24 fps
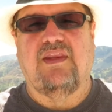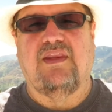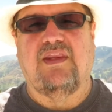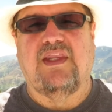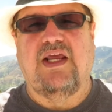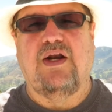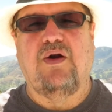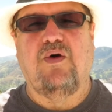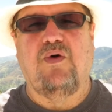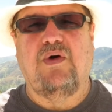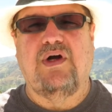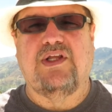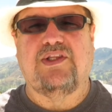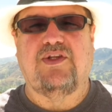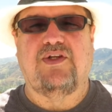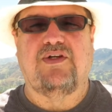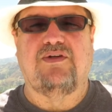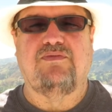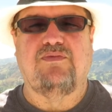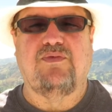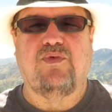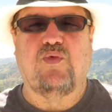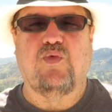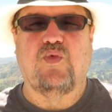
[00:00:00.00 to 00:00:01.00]
They don't want
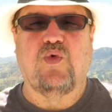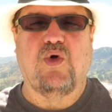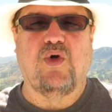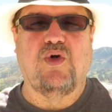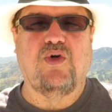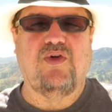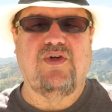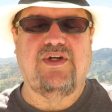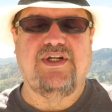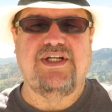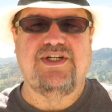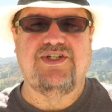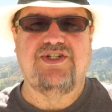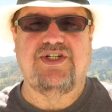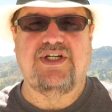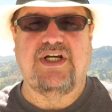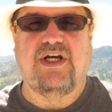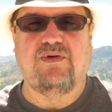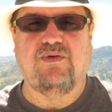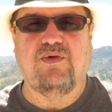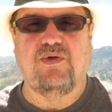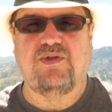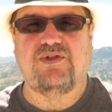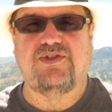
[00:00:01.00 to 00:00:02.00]
the world in
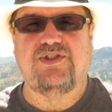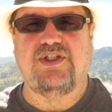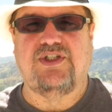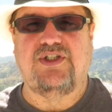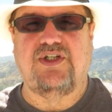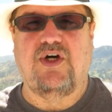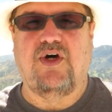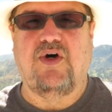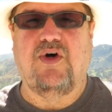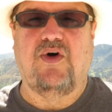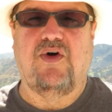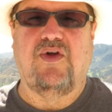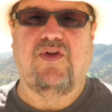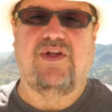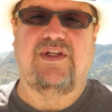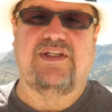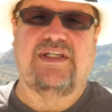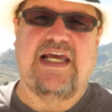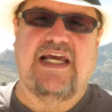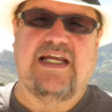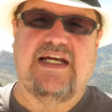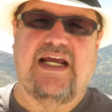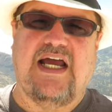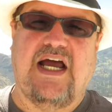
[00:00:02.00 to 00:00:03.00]
general to know that
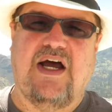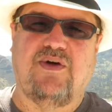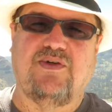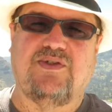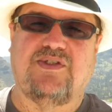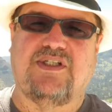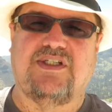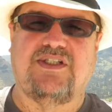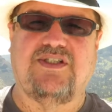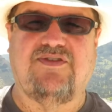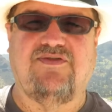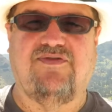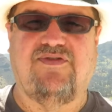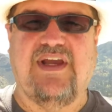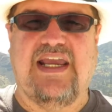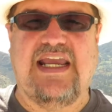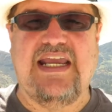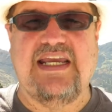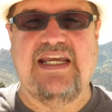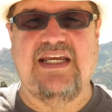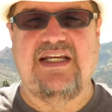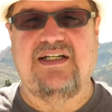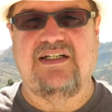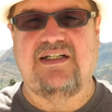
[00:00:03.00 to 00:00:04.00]
that house is
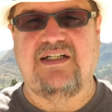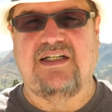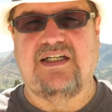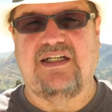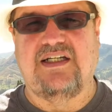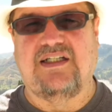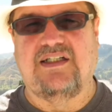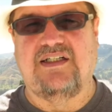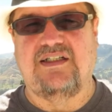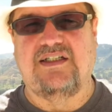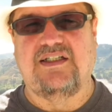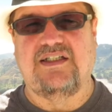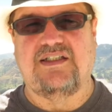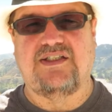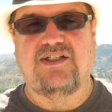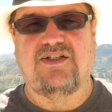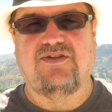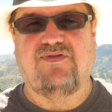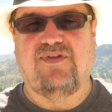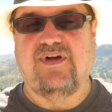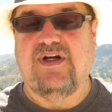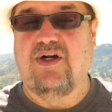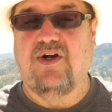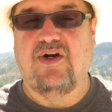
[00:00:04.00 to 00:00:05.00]
vacant and
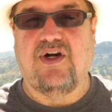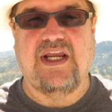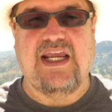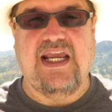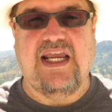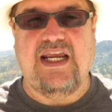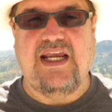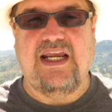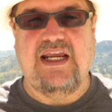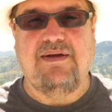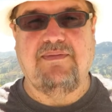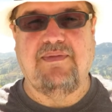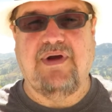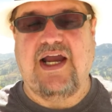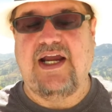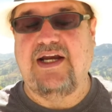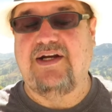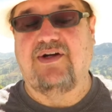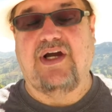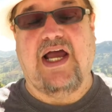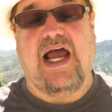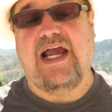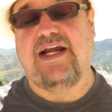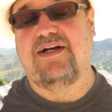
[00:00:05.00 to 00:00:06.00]
it's fair game. I
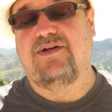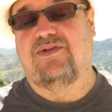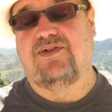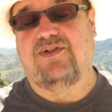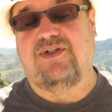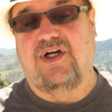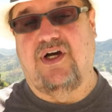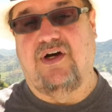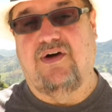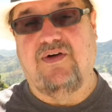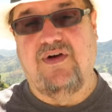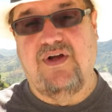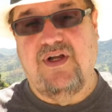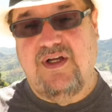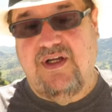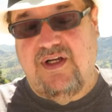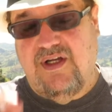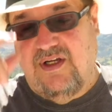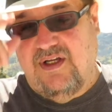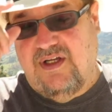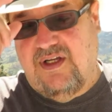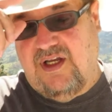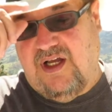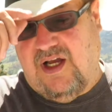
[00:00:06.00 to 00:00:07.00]
don't, I don't know.
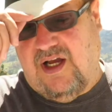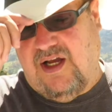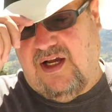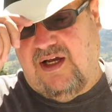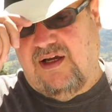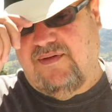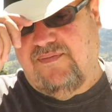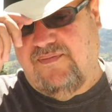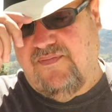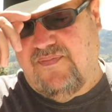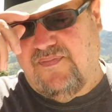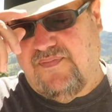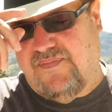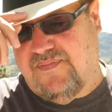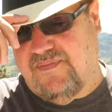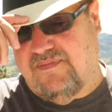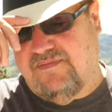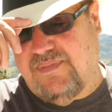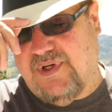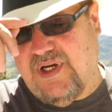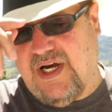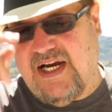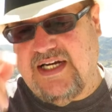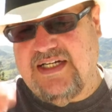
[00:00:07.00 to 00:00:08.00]
Um,
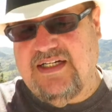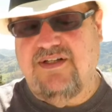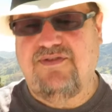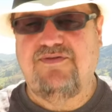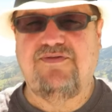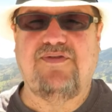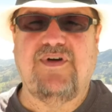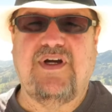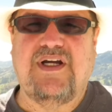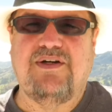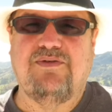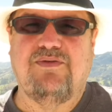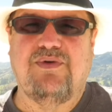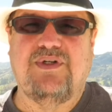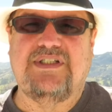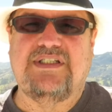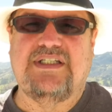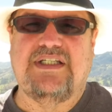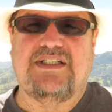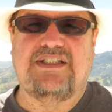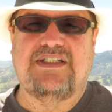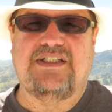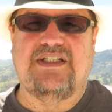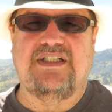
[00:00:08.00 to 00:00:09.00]
but I did find
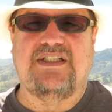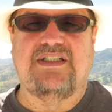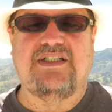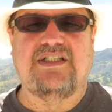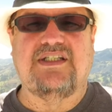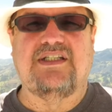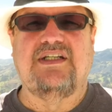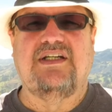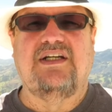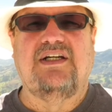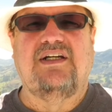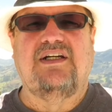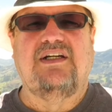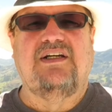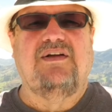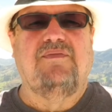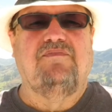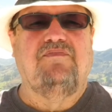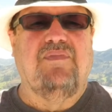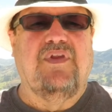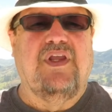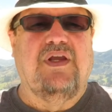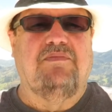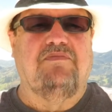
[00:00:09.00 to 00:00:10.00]
resistance.
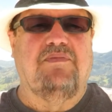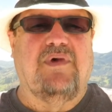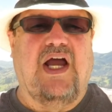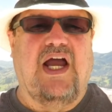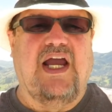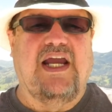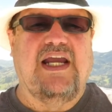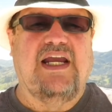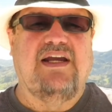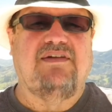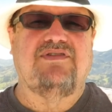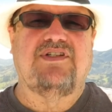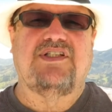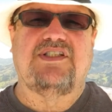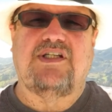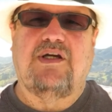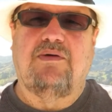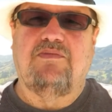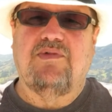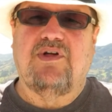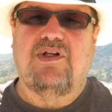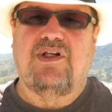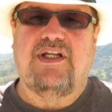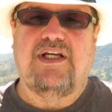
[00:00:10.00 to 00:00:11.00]
I have
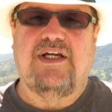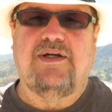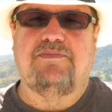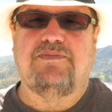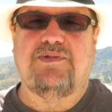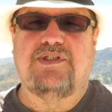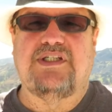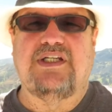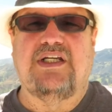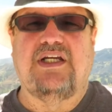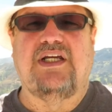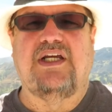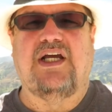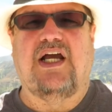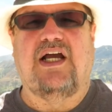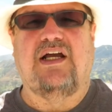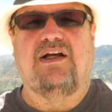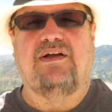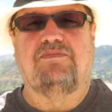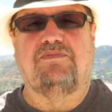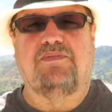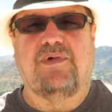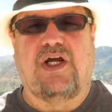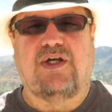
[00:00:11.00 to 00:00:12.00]
some clips.
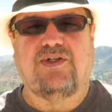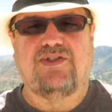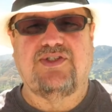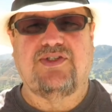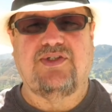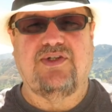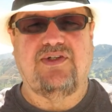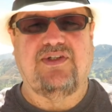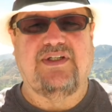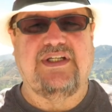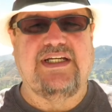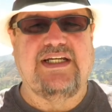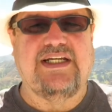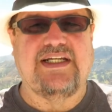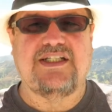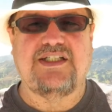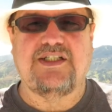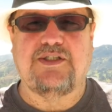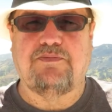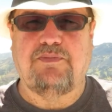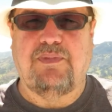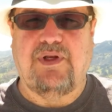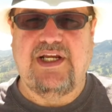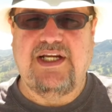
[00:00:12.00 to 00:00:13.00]
I'll certainly
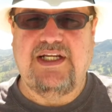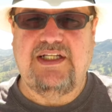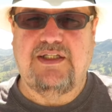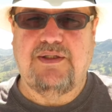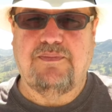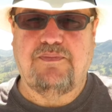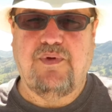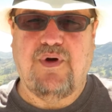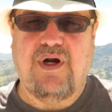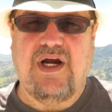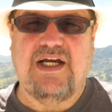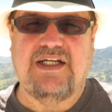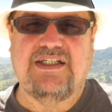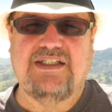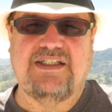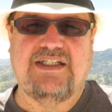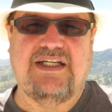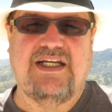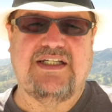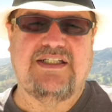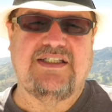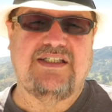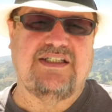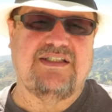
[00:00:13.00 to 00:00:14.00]
explain the
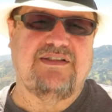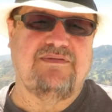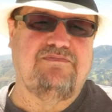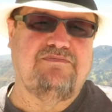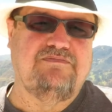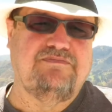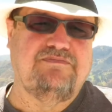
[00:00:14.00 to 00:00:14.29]
process,